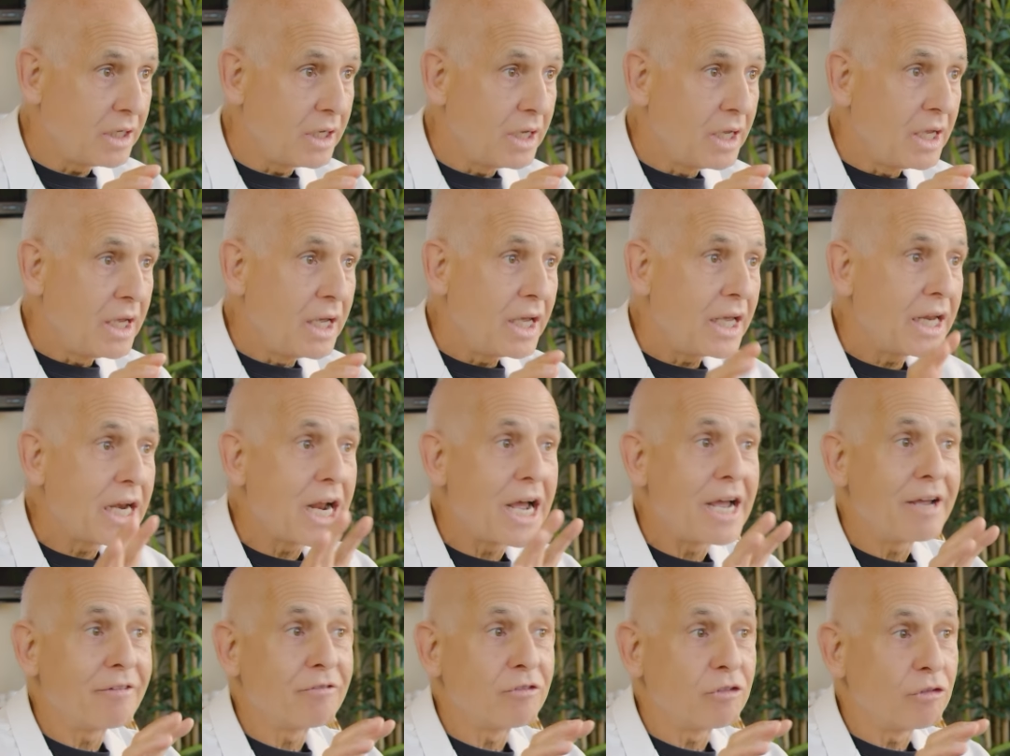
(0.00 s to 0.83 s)
Okay. And
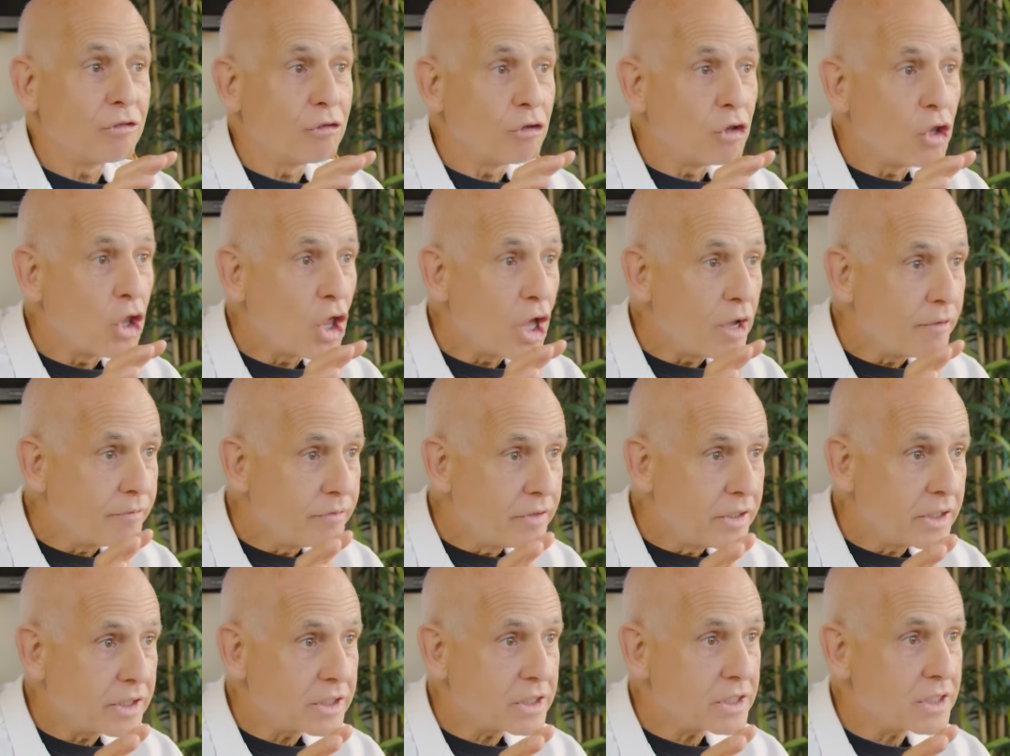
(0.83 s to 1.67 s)
I have
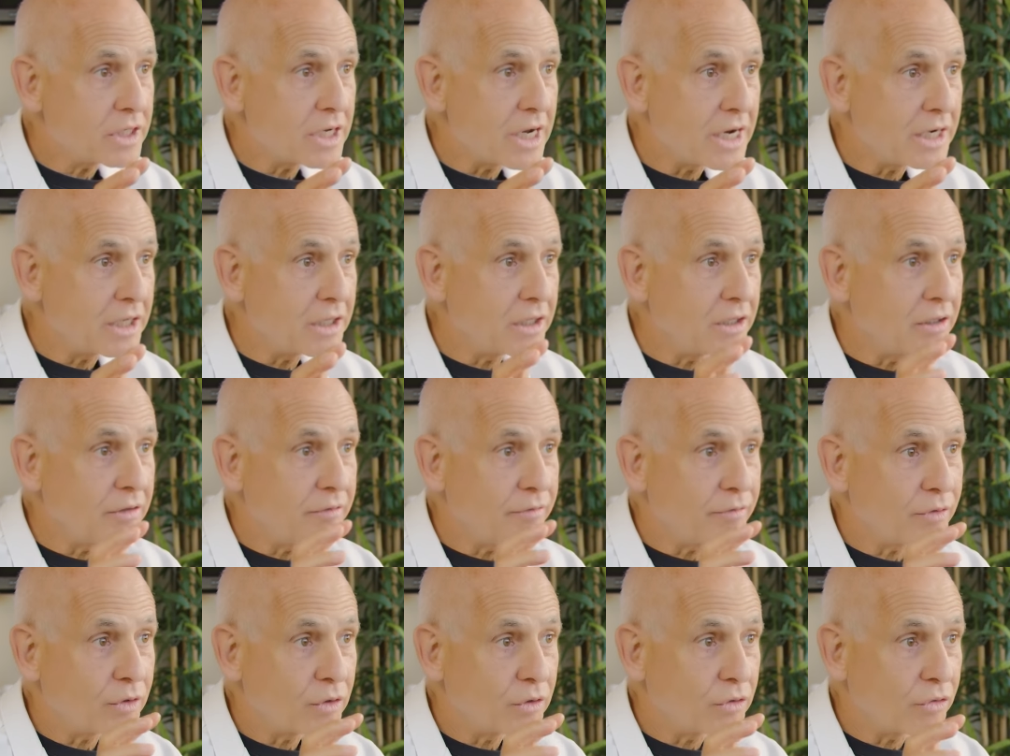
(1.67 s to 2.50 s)
loved this study
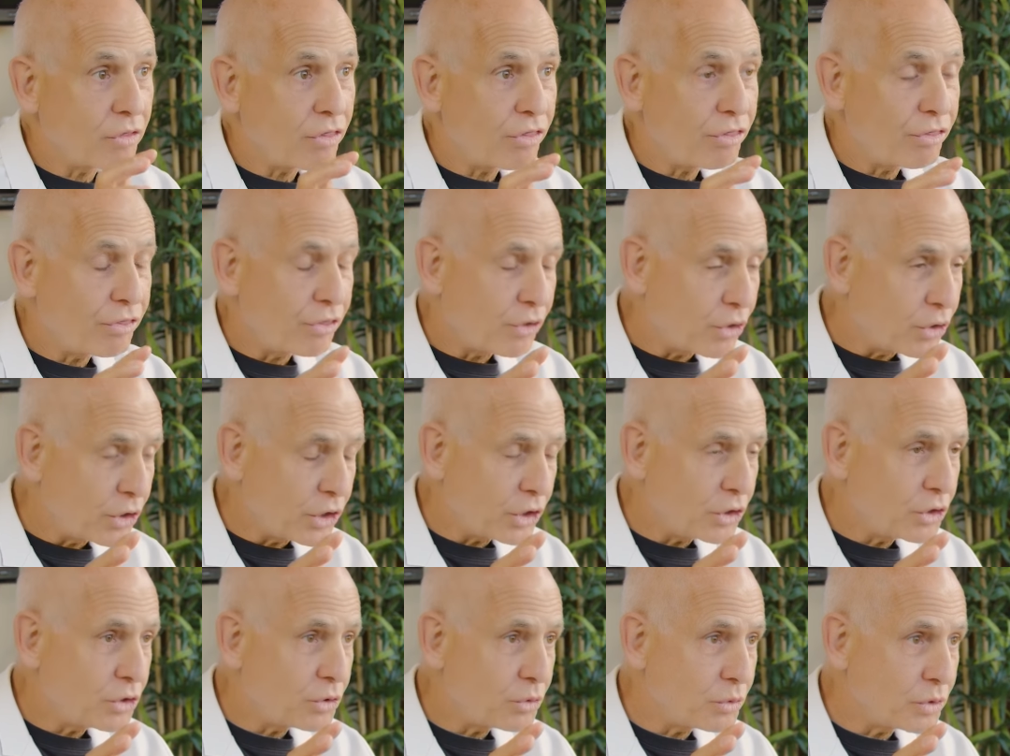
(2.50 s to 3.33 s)
for
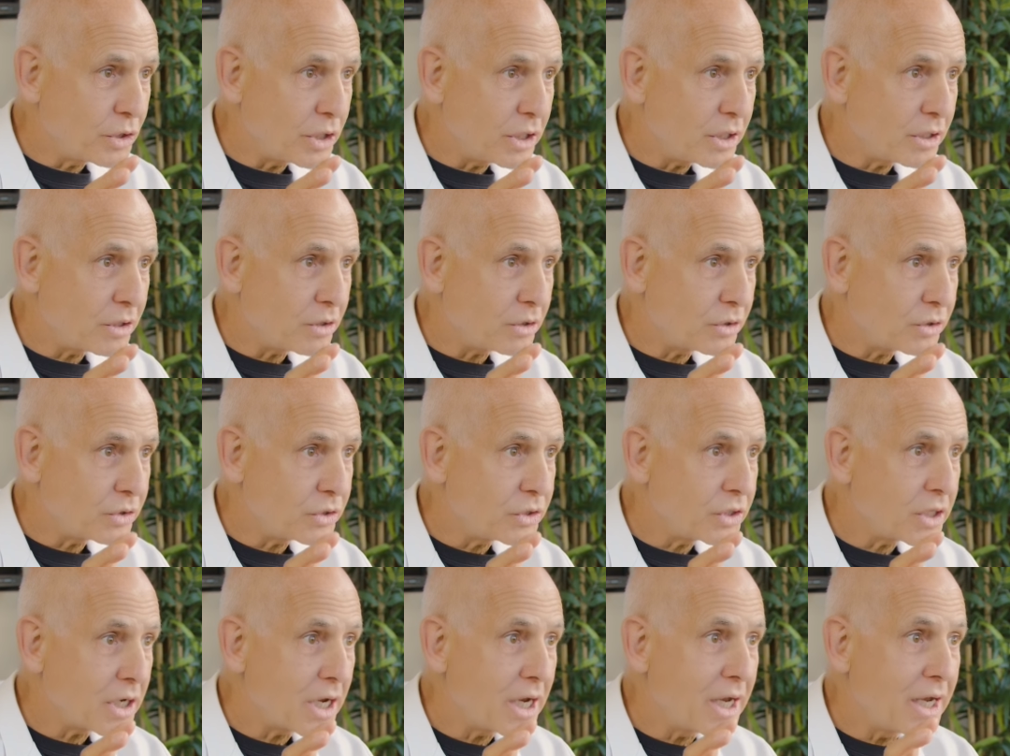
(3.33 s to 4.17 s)
thirty-two
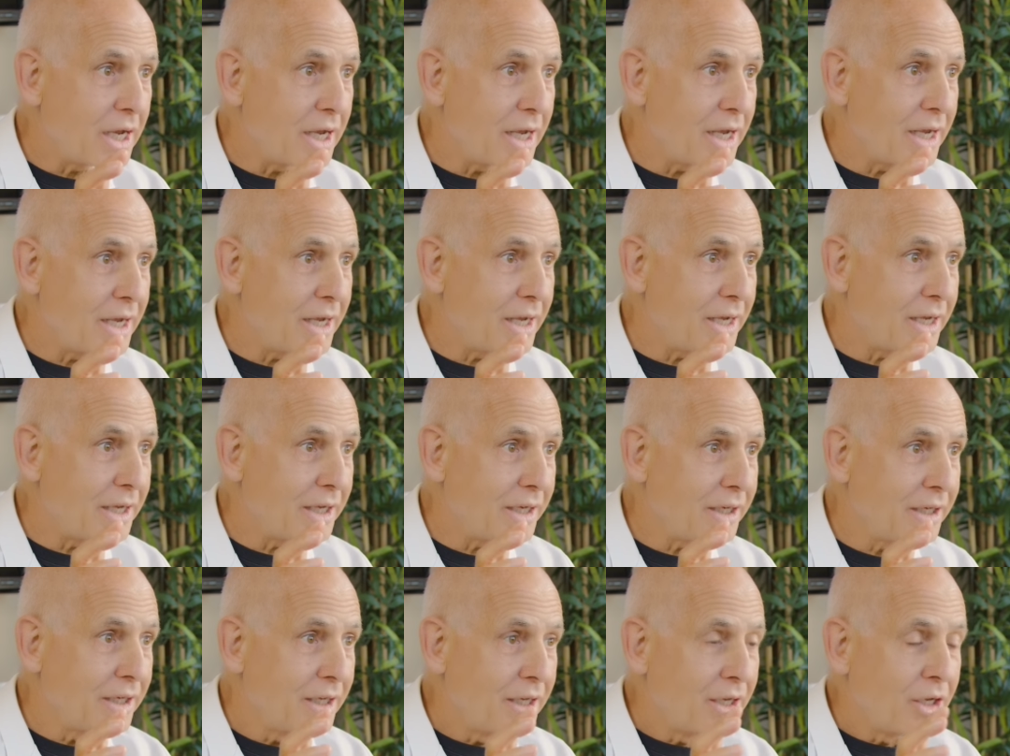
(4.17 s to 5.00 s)
years, and
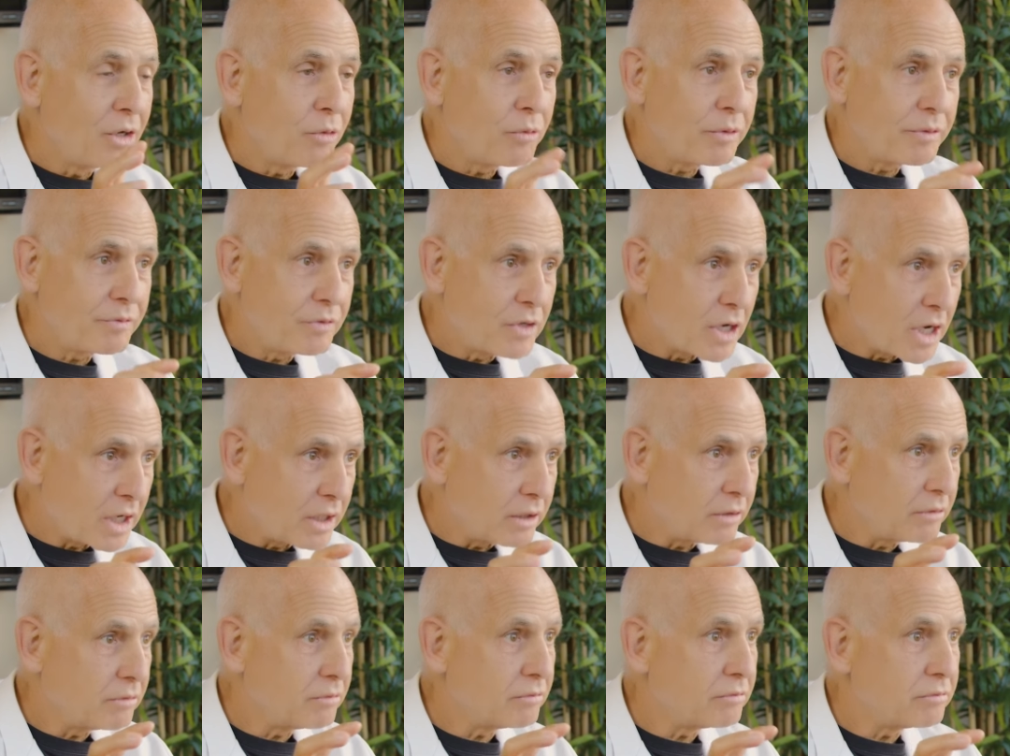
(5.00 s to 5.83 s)
we've
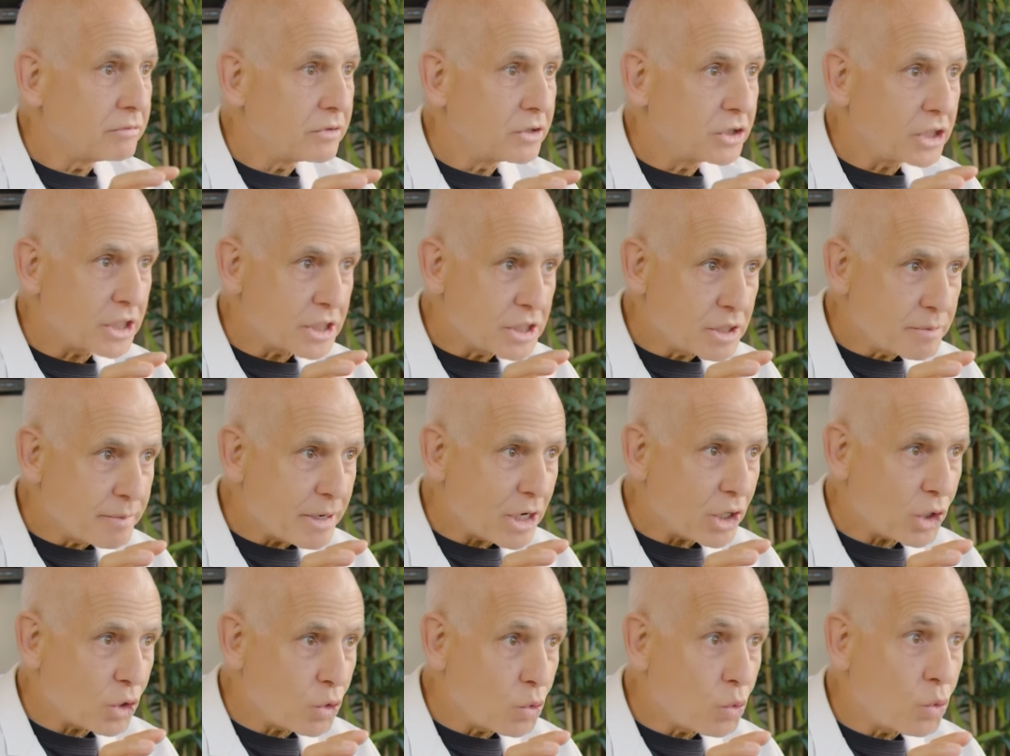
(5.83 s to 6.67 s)
done just
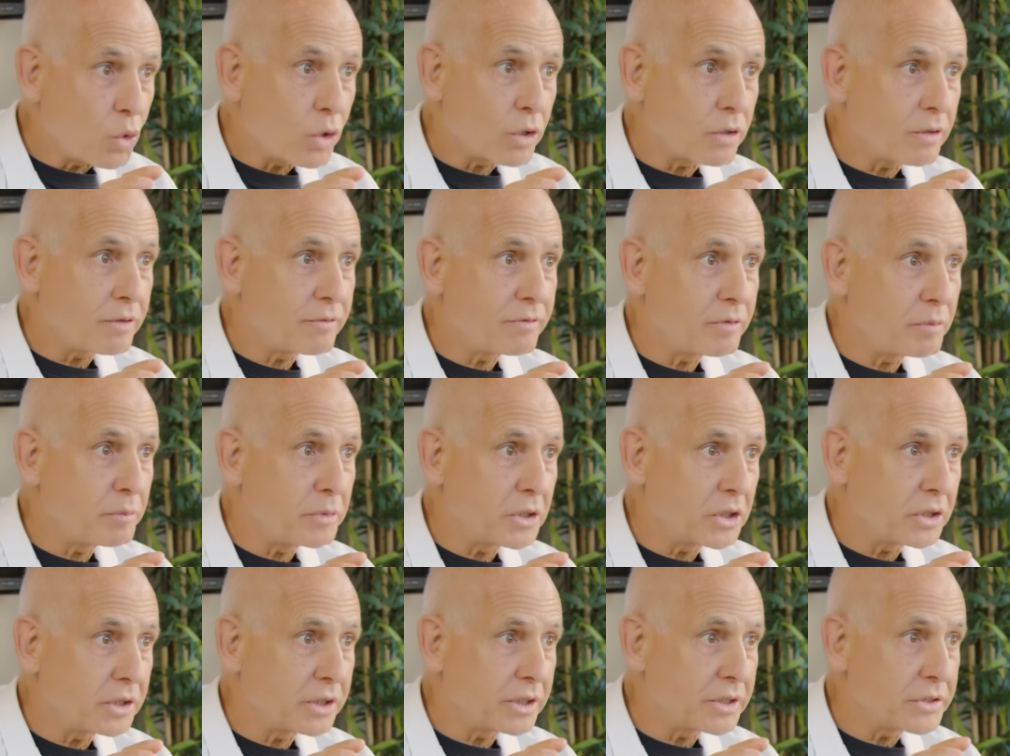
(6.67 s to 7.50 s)
about a quarter of a
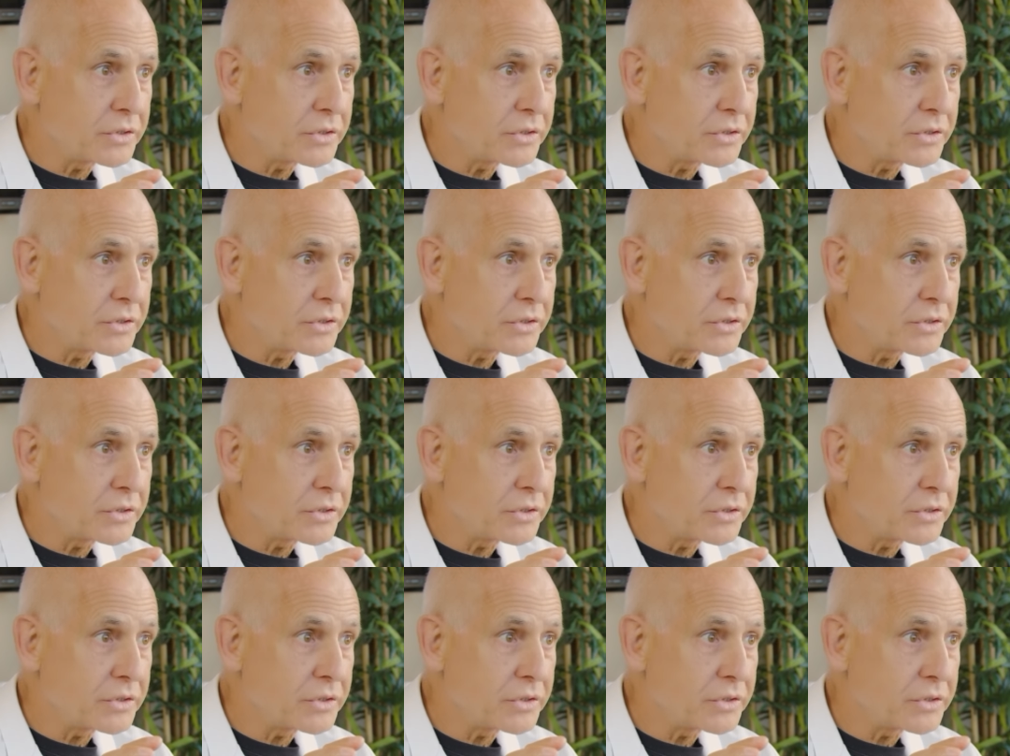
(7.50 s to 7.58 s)
million